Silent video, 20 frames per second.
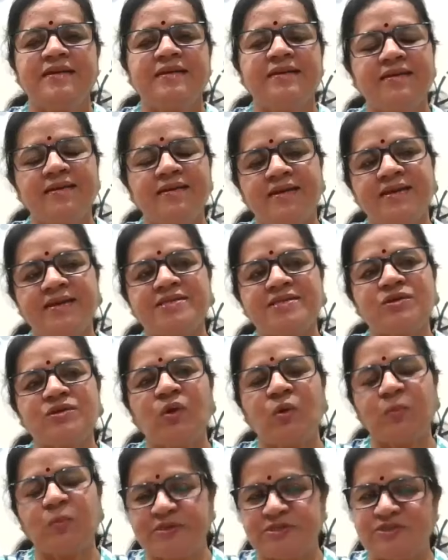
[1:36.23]
great
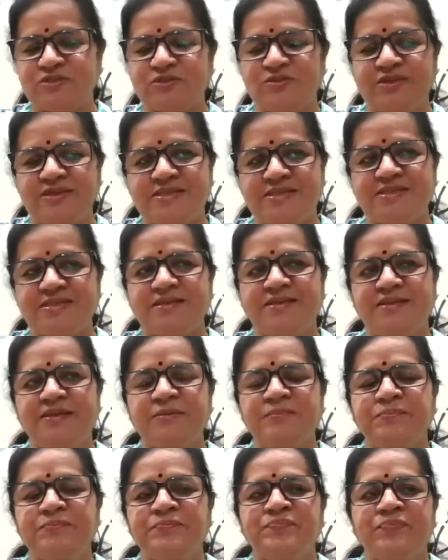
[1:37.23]

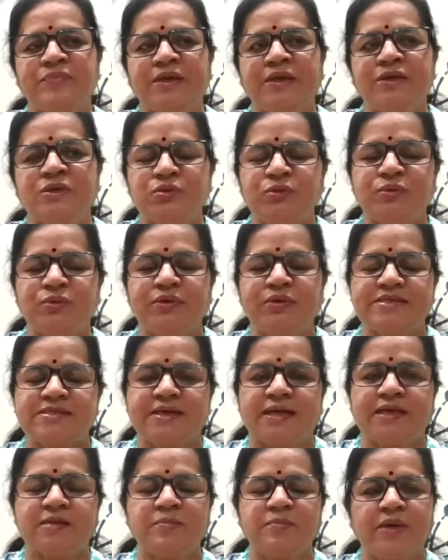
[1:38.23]
opportunity to
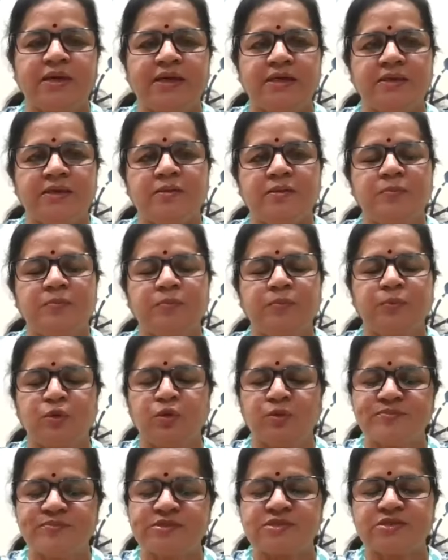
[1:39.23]
recite my
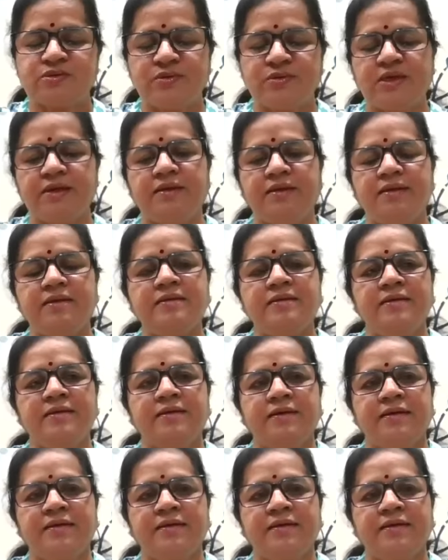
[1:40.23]
poems today.